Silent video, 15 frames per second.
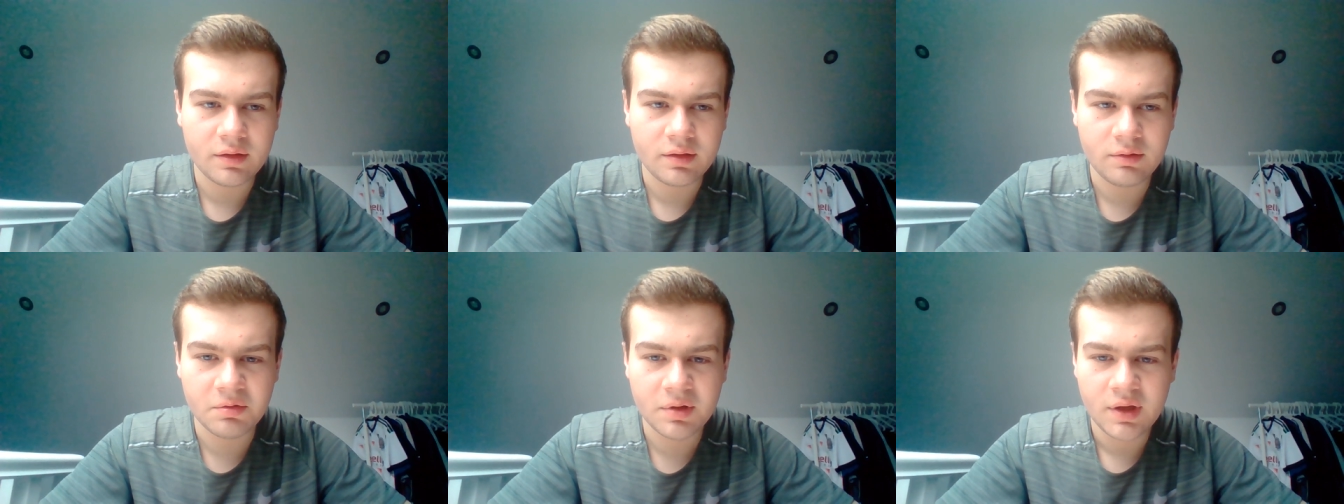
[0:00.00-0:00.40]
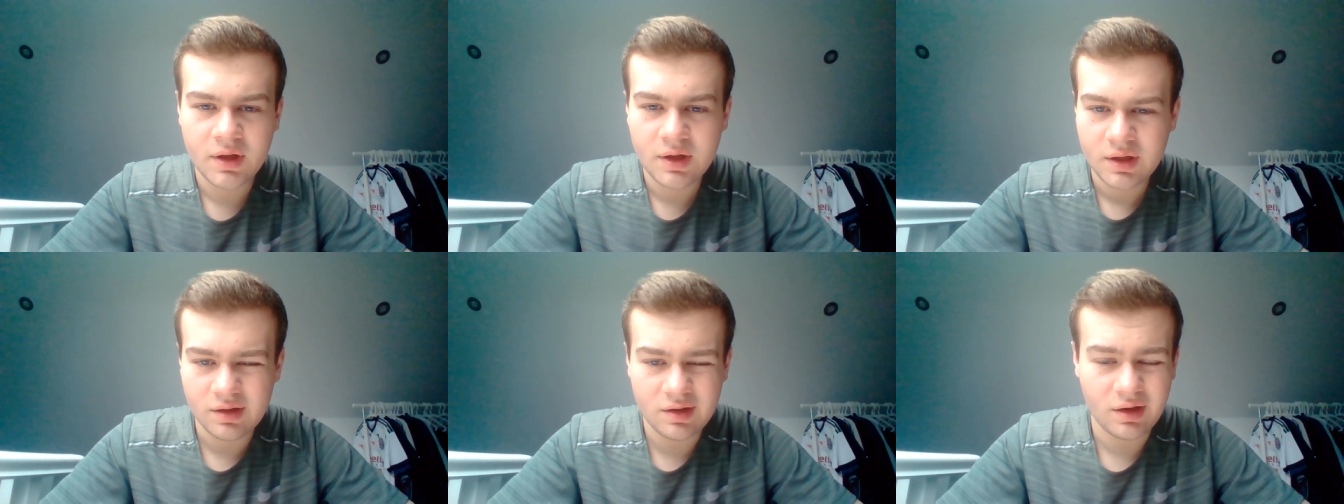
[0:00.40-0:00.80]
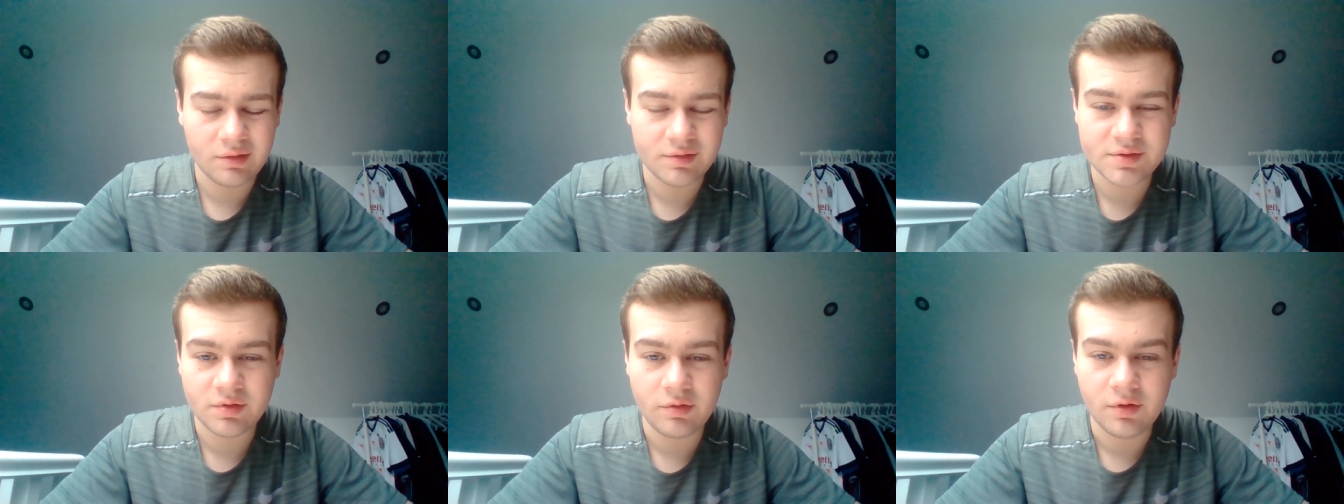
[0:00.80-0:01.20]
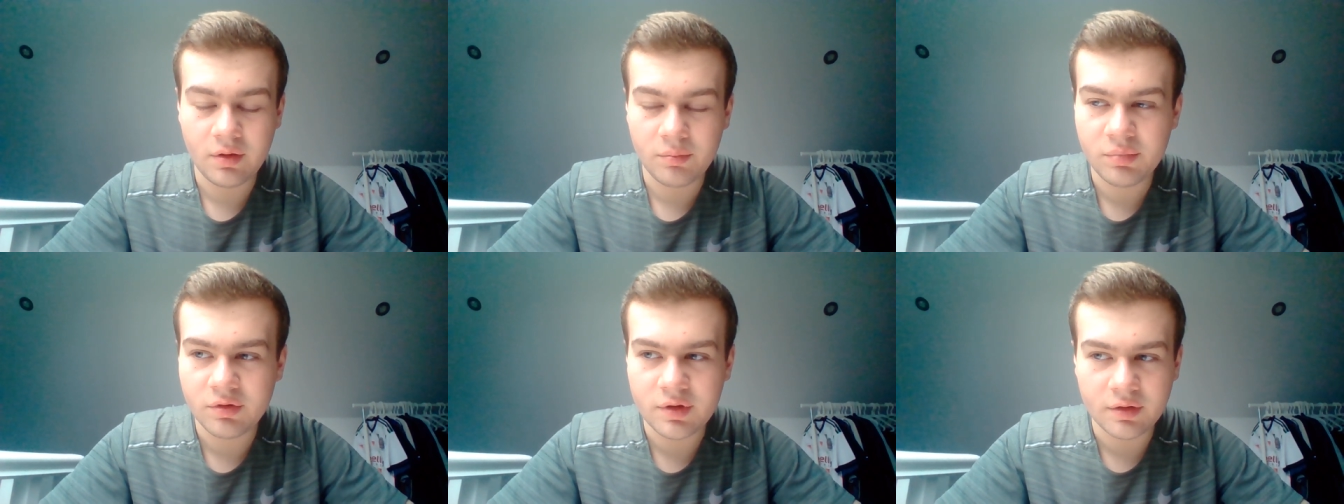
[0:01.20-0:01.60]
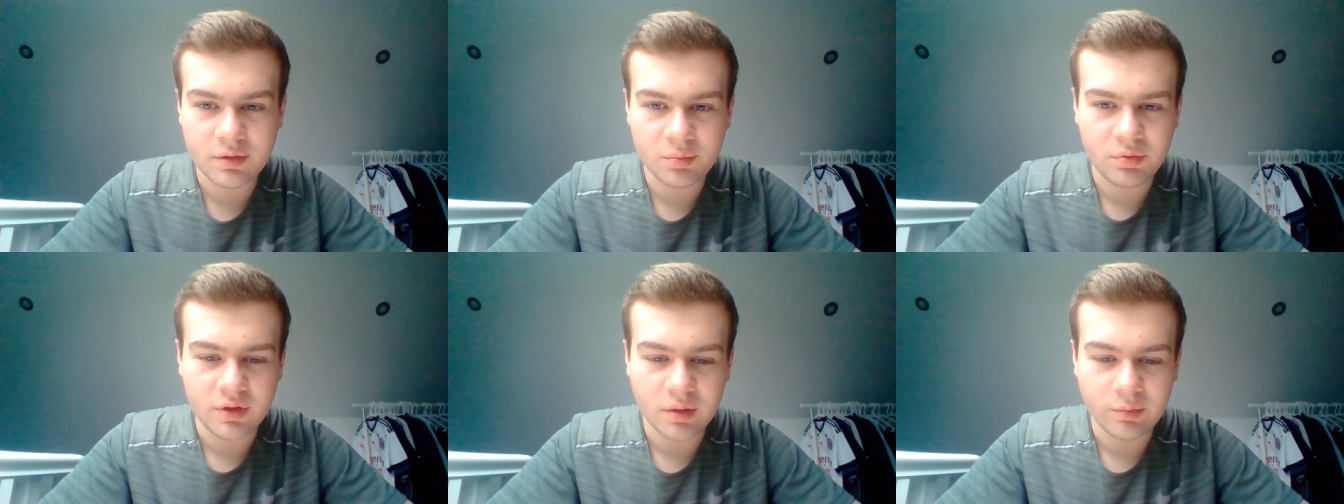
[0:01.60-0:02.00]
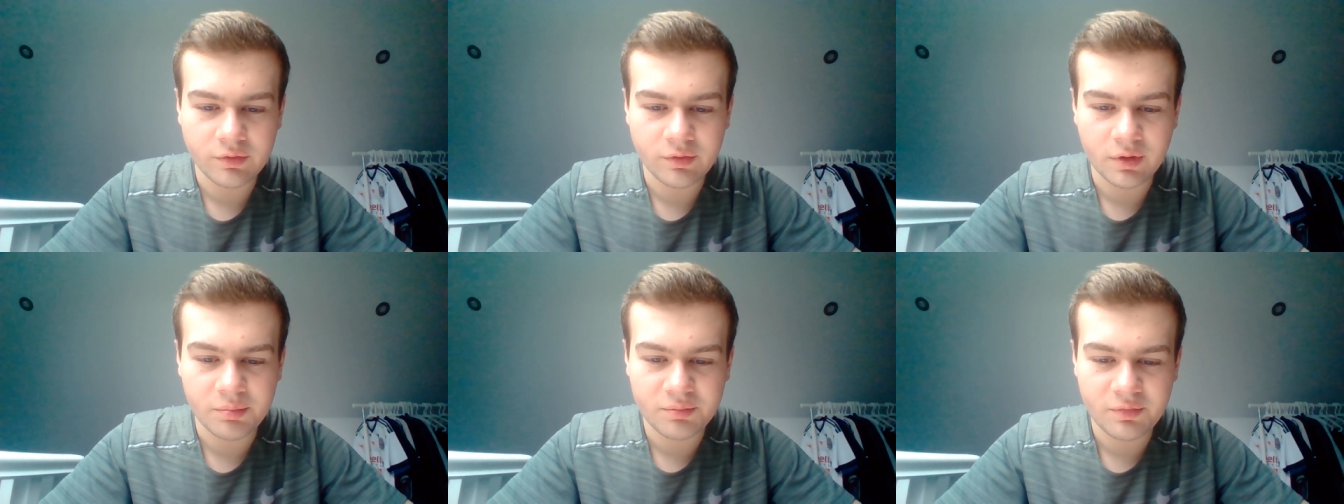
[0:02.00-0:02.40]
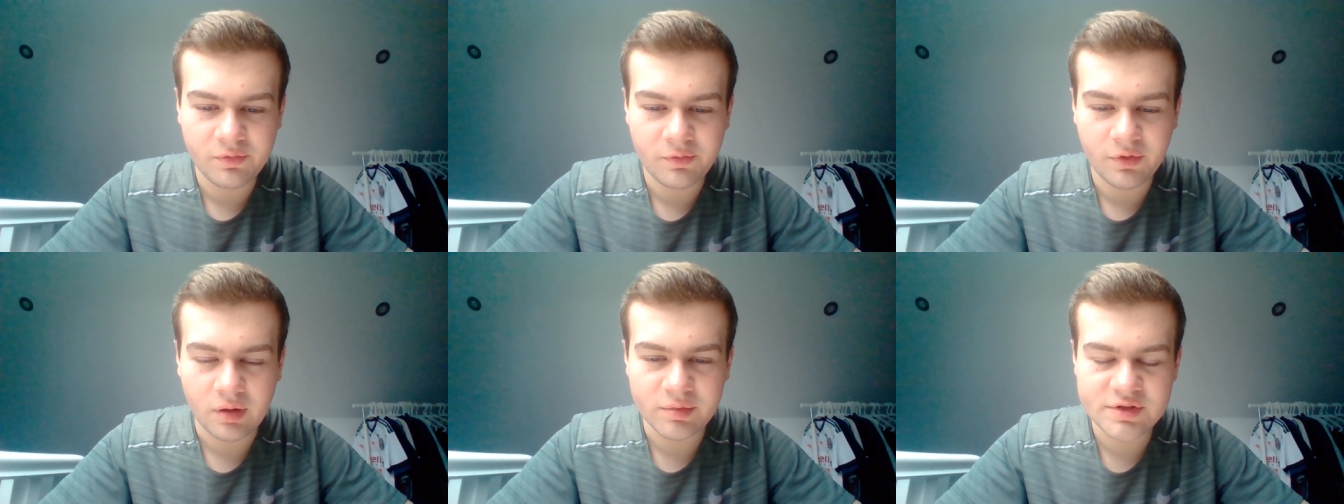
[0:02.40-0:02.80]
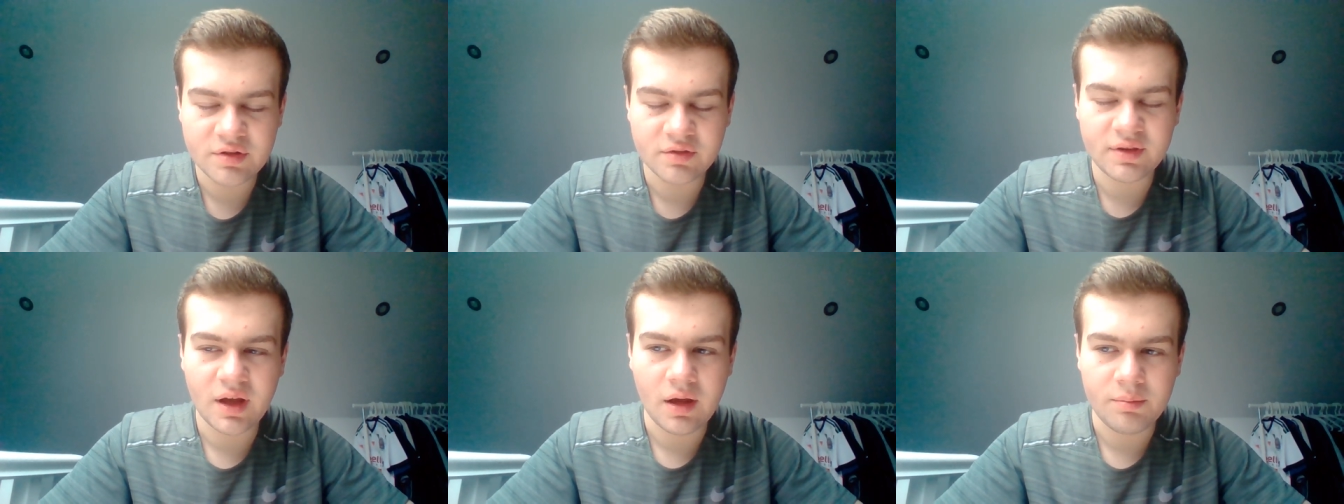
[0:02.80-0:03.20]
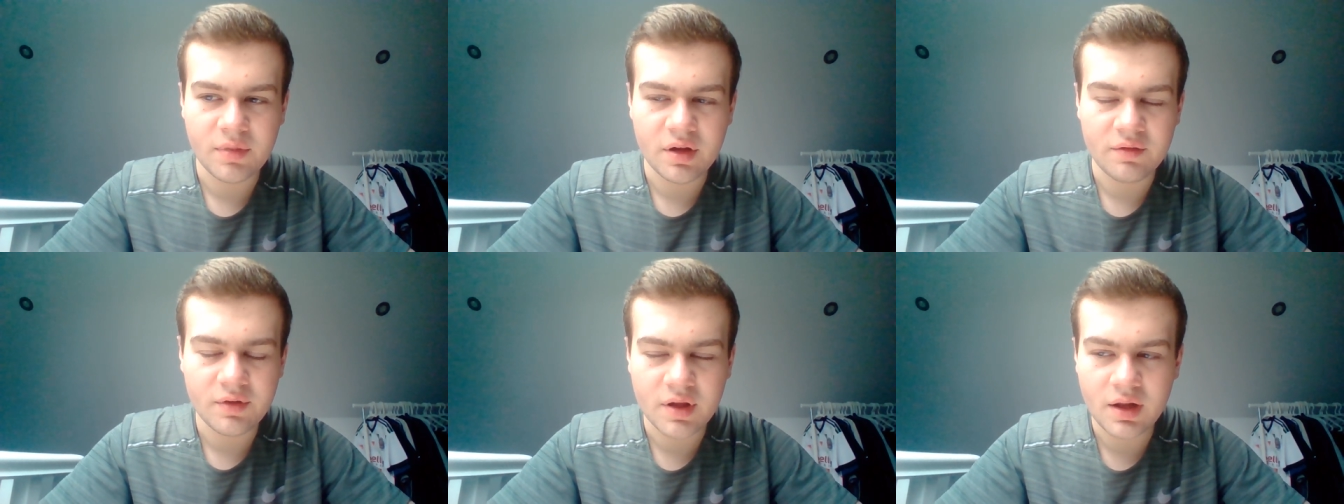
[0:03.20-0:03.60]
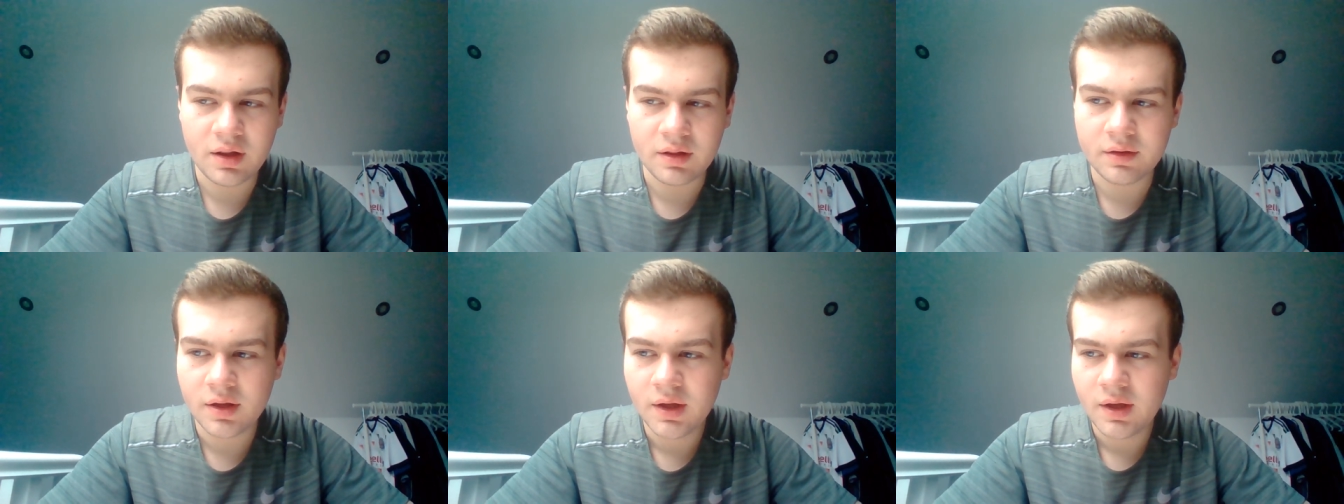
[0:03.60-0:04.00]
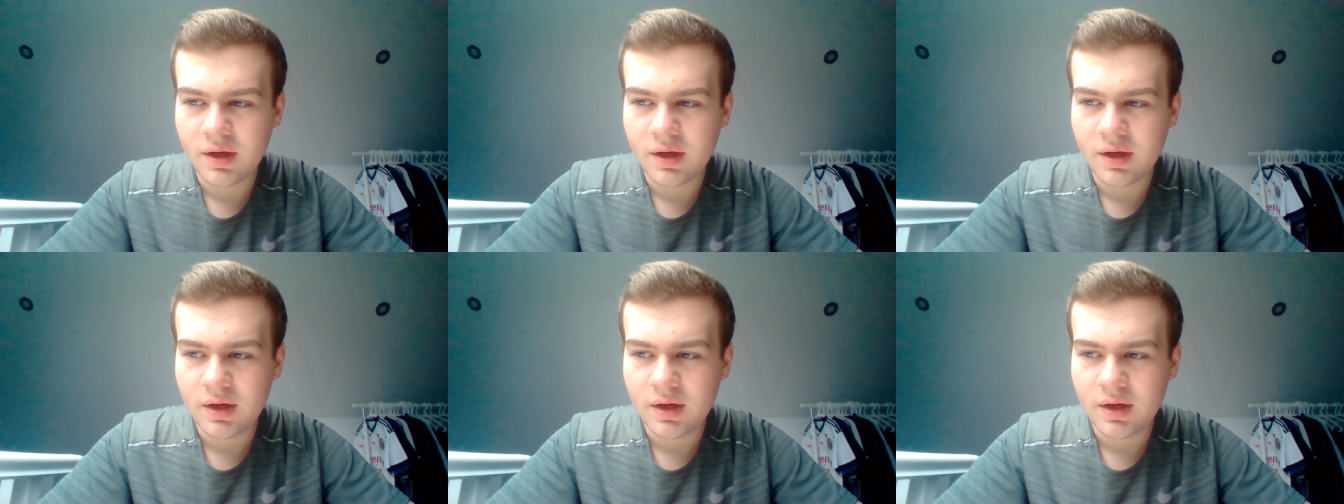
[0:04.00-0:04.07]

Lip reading: And look, you can always rely on Bocco to put in performance like that in midfield.